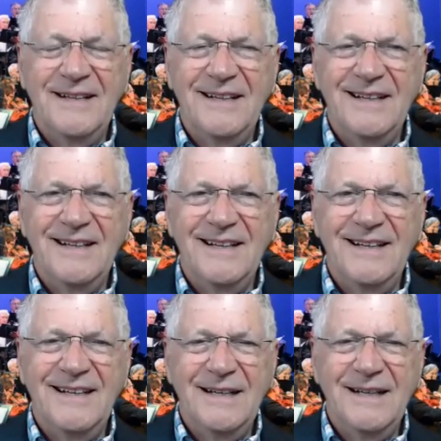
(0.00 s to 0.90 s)

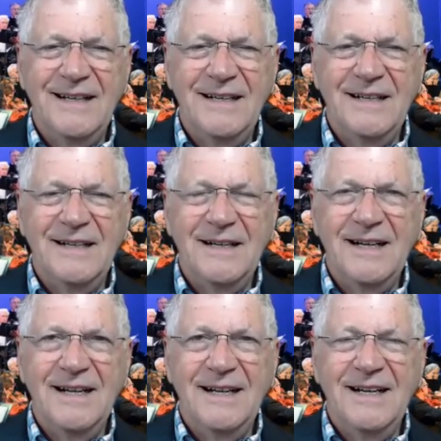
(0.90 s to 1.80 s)

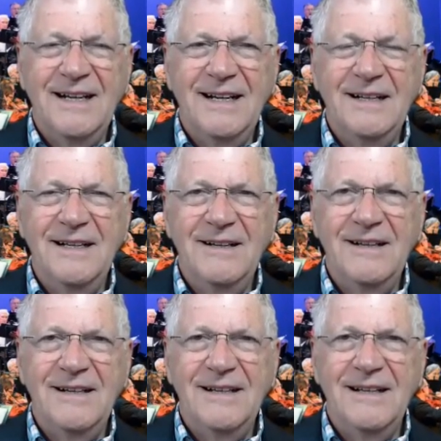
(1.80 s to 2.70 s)

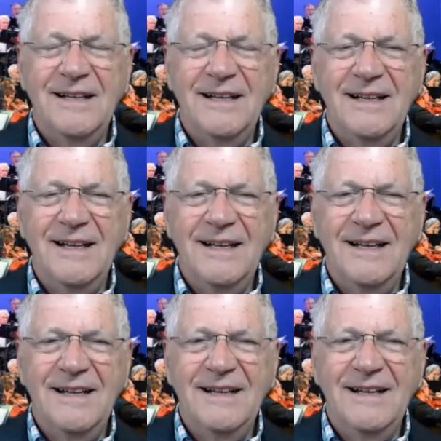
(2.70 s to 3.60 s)

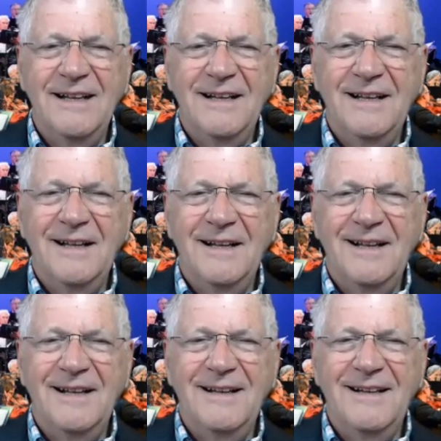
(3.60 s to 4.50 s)

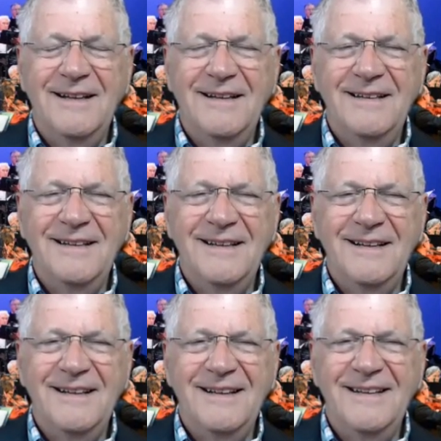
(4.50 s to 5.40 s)

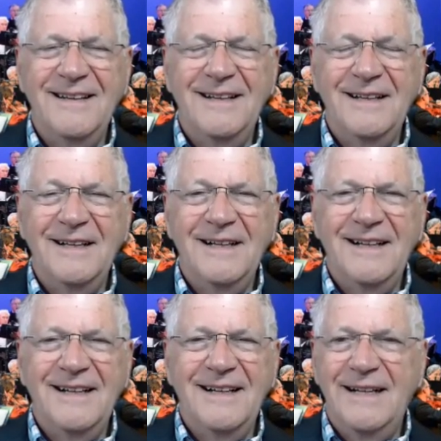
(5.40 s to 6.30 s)

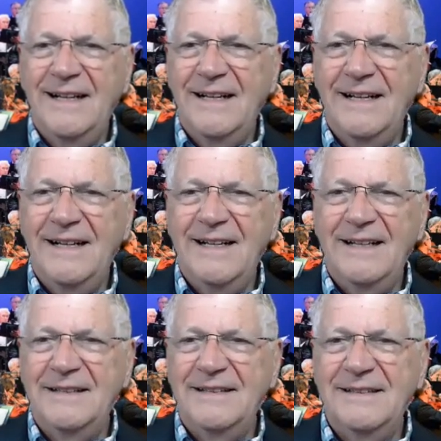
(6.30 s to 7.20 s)

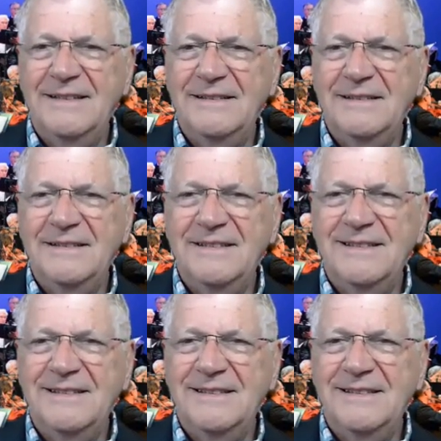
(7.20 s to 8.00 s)
(not speaking)